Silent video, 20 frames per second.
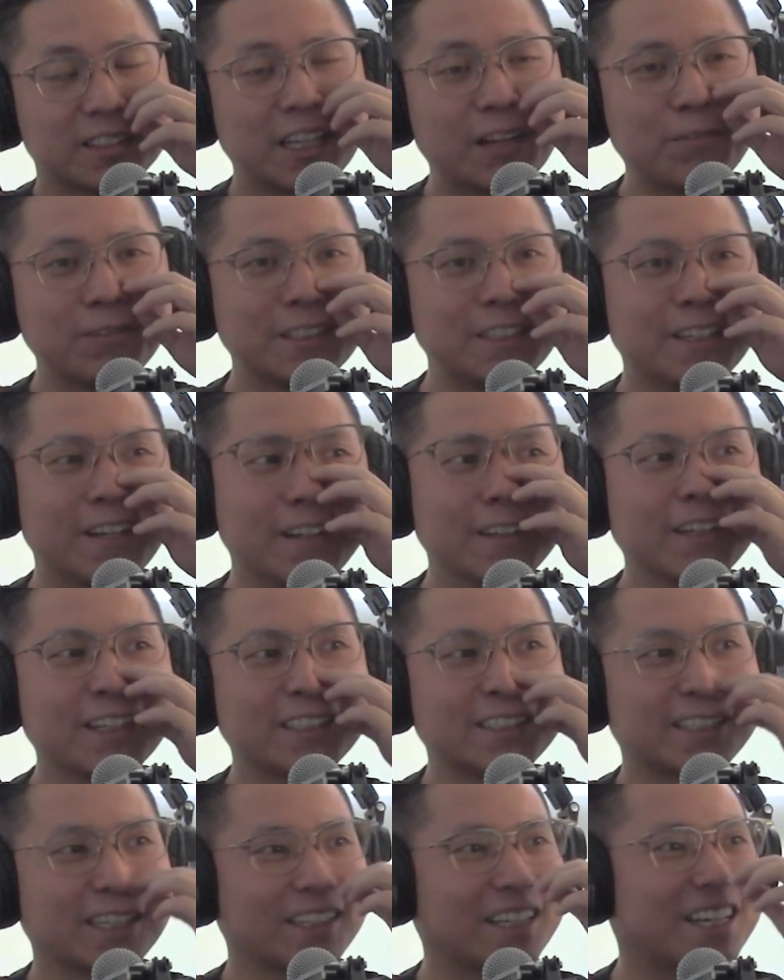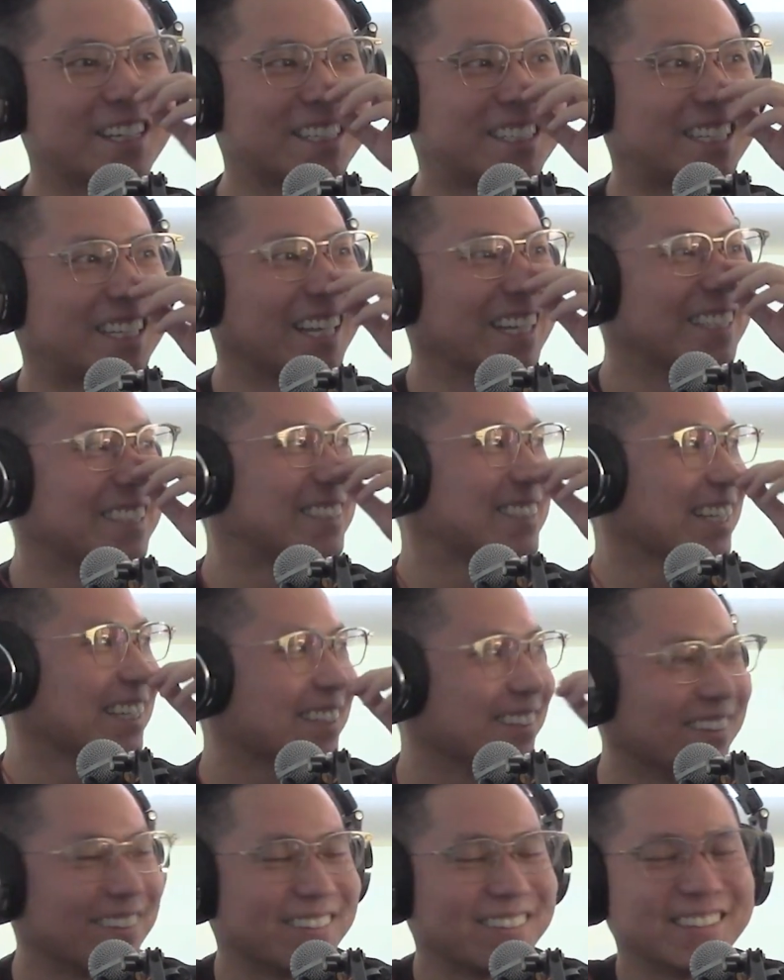Definitely not like selling
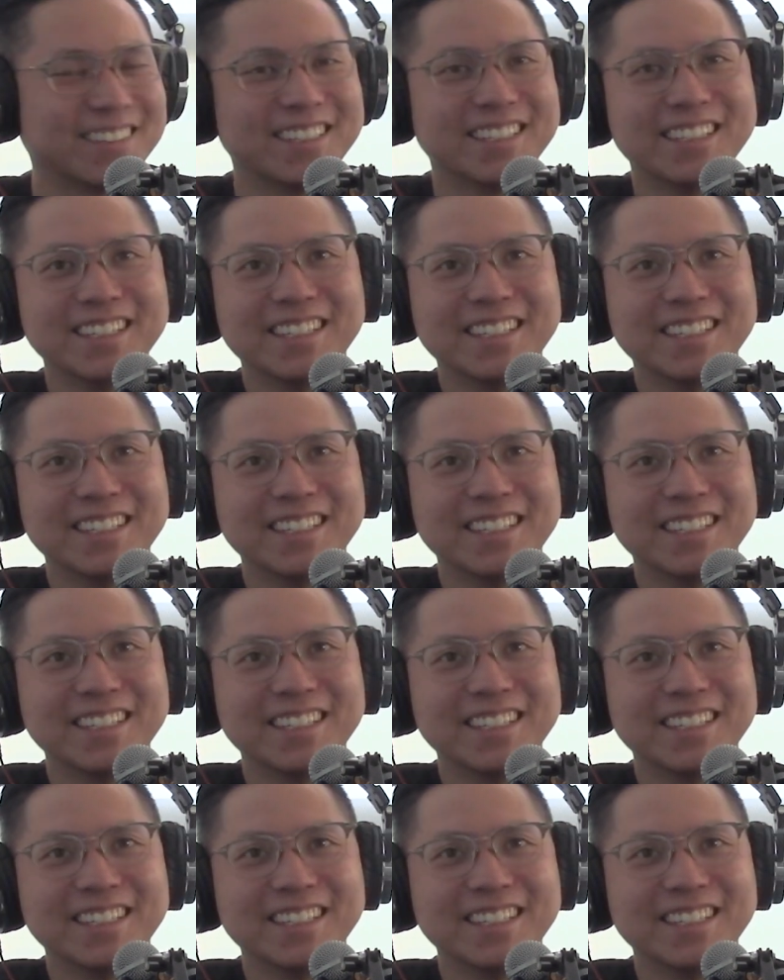Sunset though.